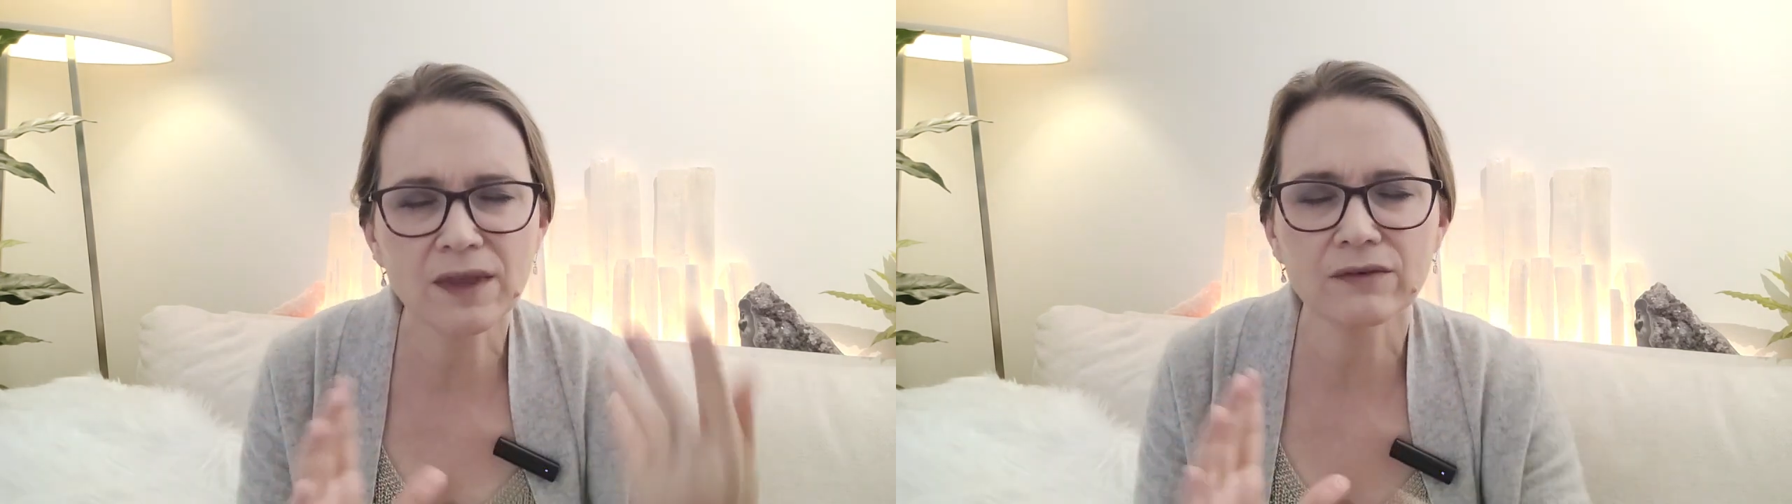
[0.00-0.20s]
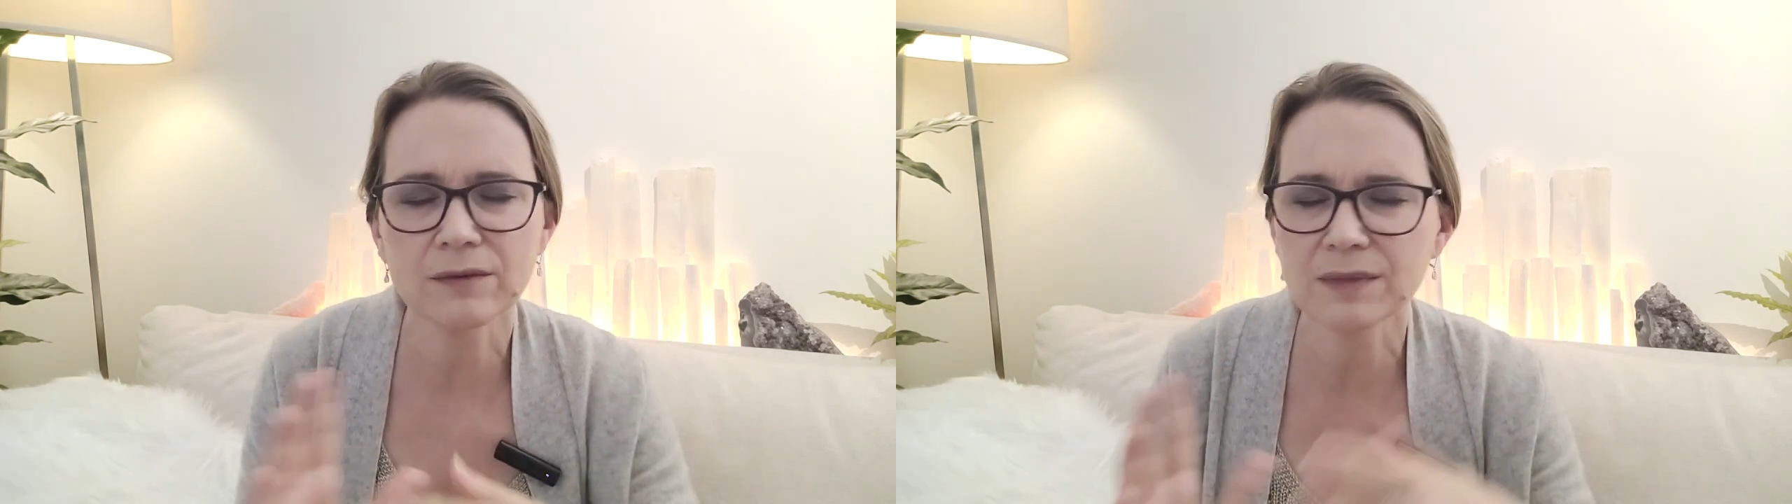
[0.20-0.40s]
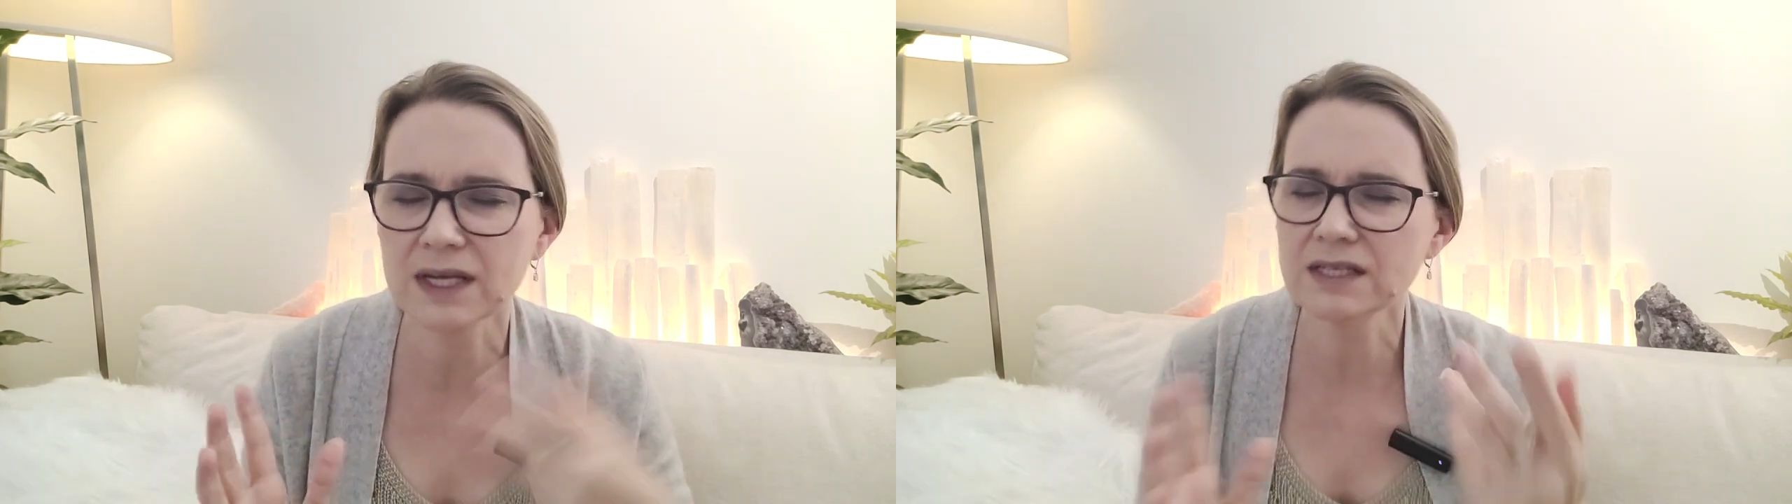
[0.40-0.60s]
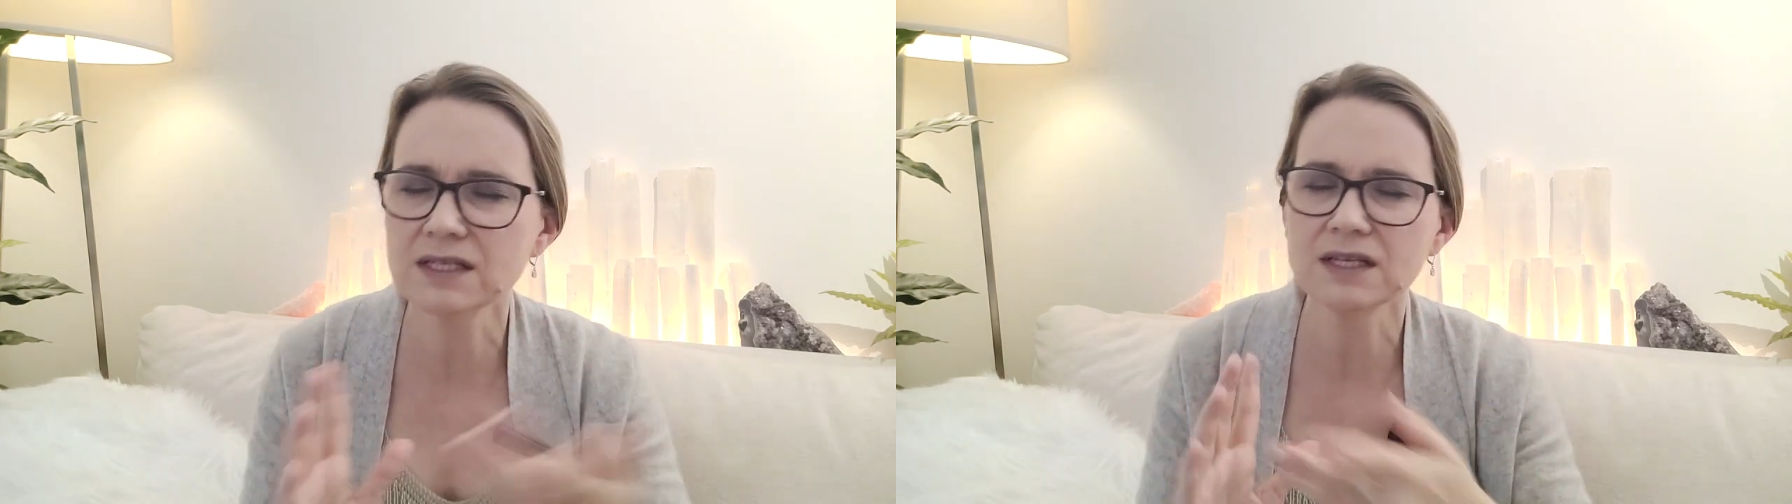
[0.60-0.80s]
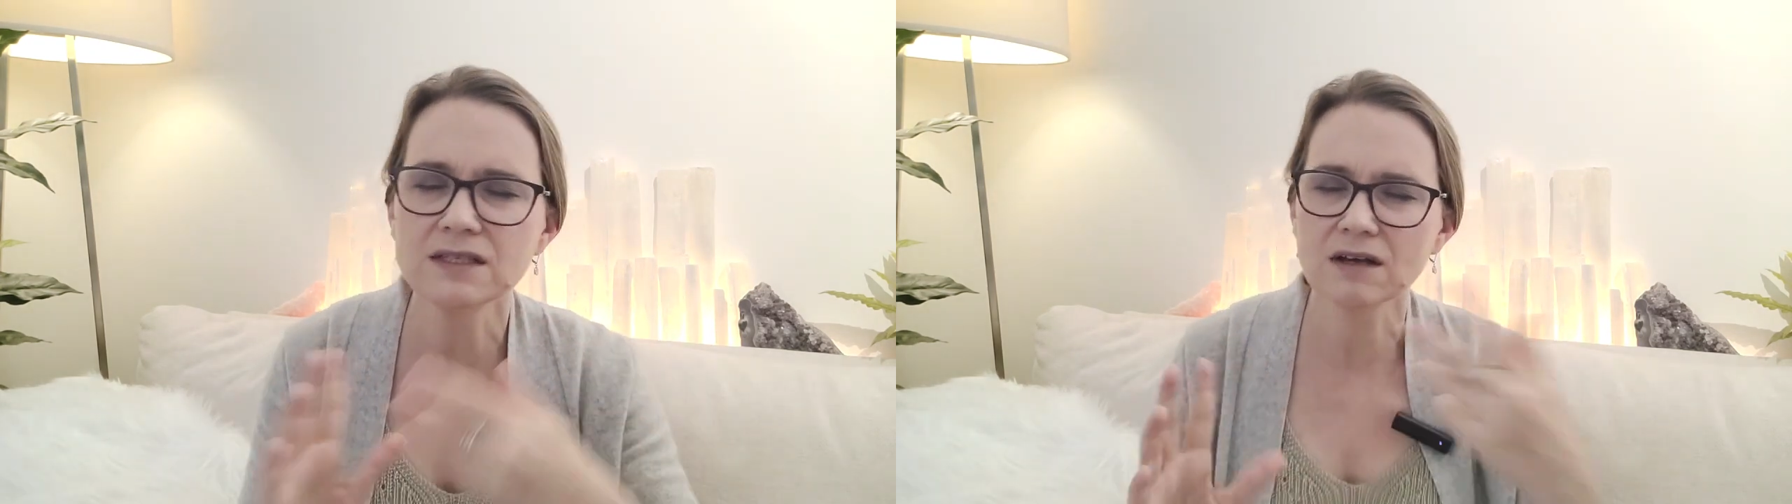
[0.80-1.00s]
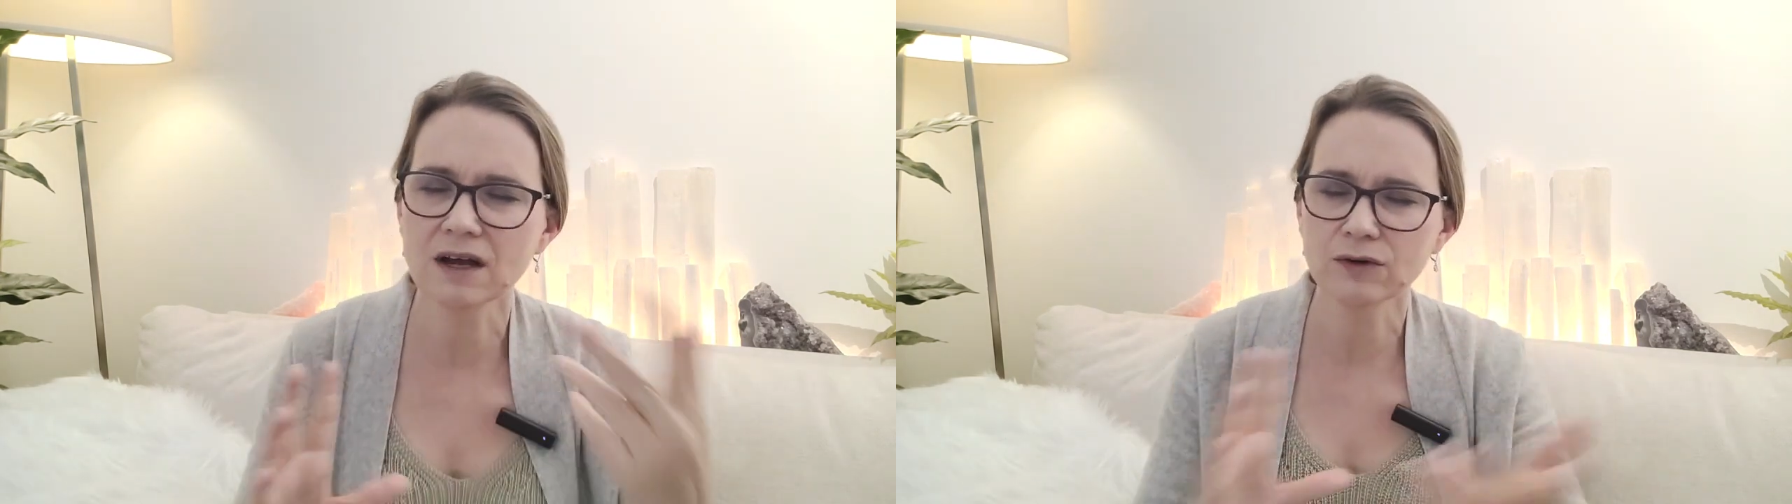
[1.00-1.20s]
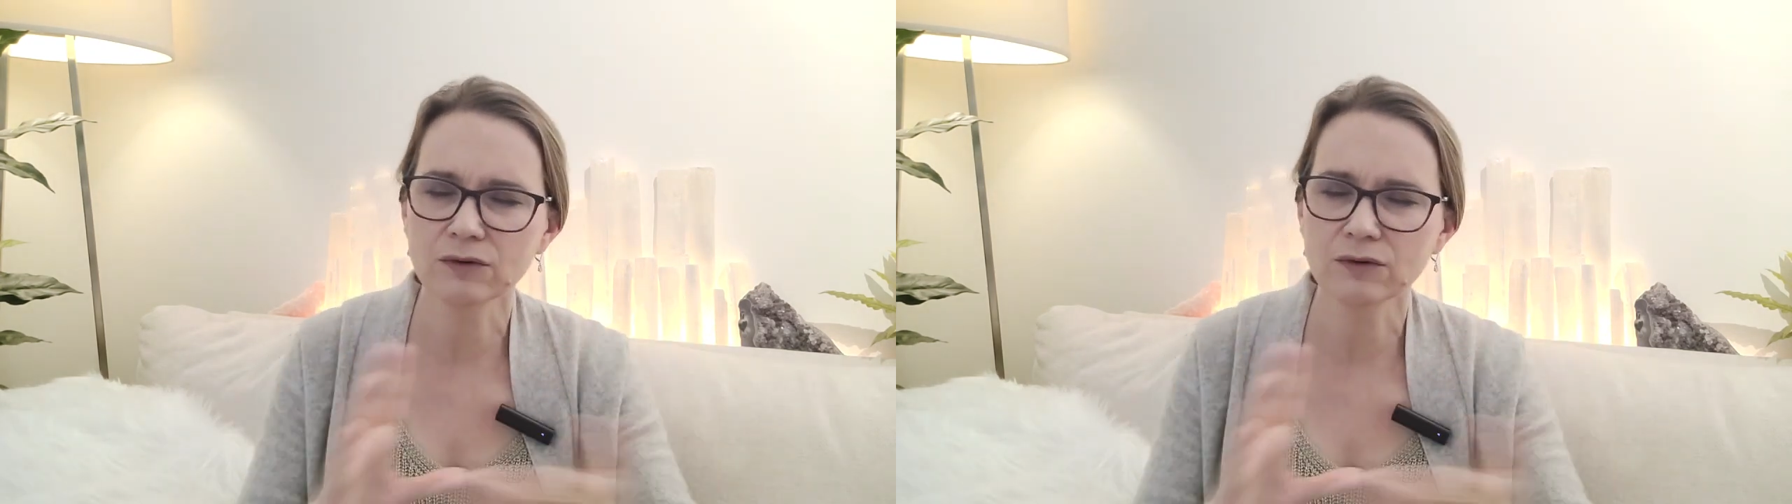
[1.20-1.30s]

that repeating cycle,